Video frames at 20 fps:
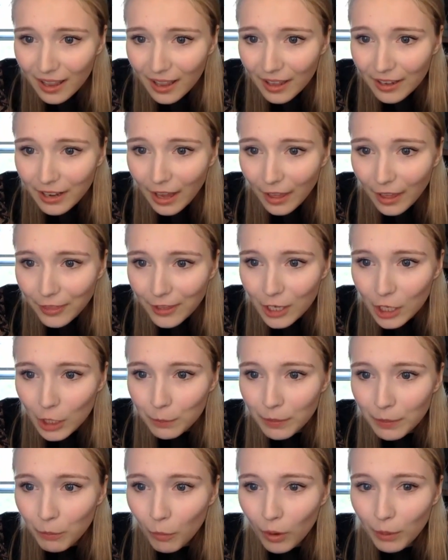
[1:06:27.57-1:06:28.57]
Nothing could
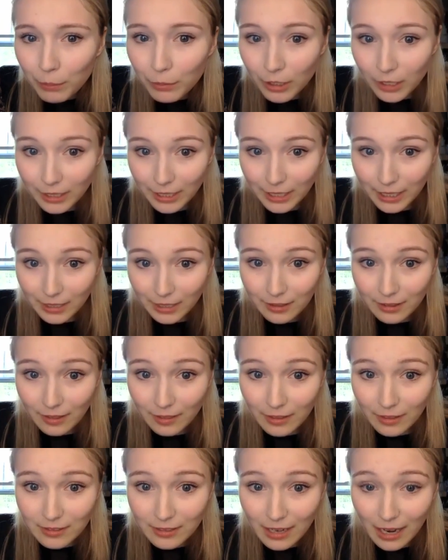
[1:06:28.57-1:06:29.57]
be more brilliant
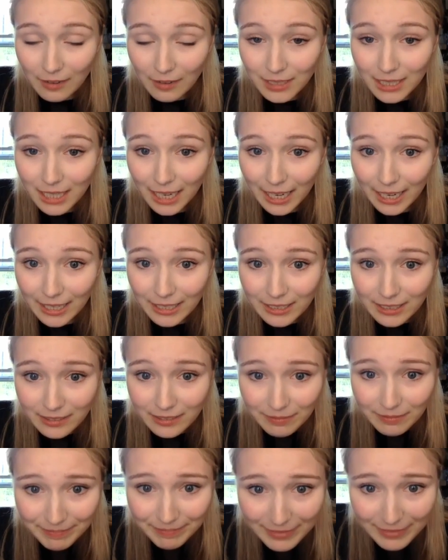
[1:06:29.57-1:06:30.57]
than this cavalcade.
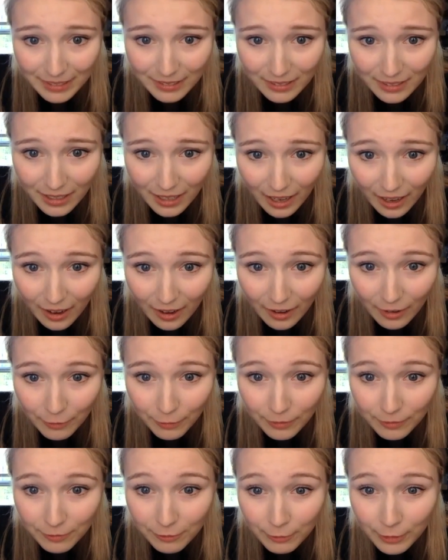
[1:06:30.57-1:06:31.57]
Our
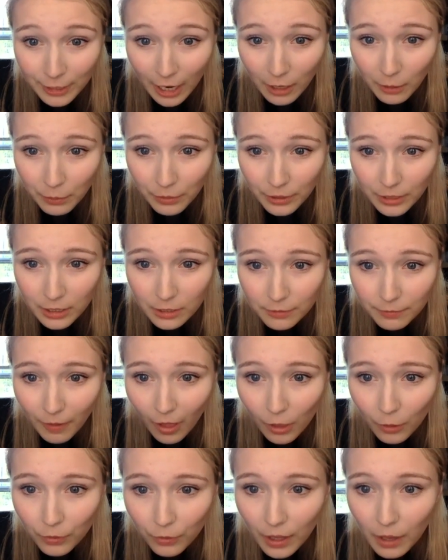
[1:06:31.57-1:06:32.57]
young prince
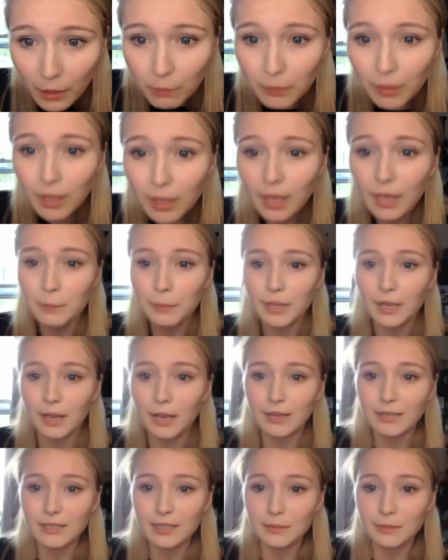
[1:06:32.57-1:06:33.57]
followed them, and
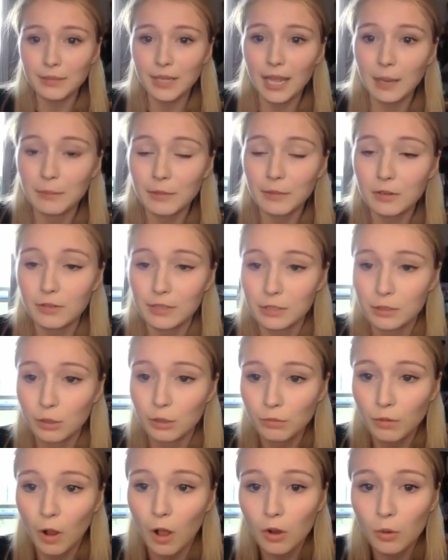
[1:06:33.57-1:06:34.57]
behind him came the
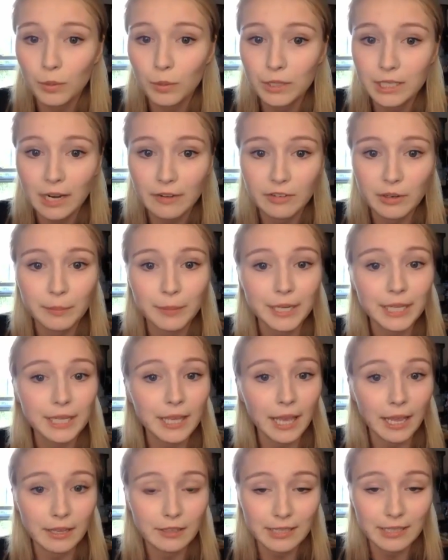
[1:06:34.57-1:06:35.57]
crystal rock, which everybody
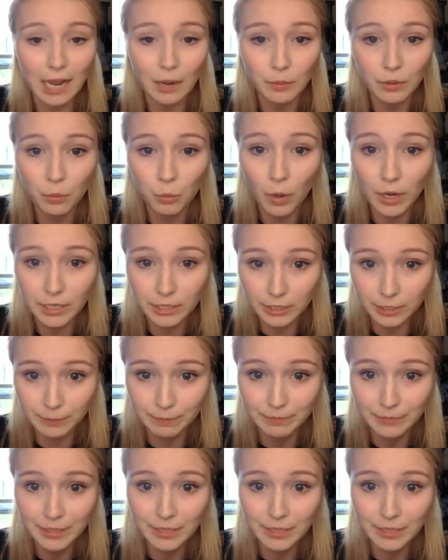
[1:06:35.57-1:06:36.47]
gazed at with wonder.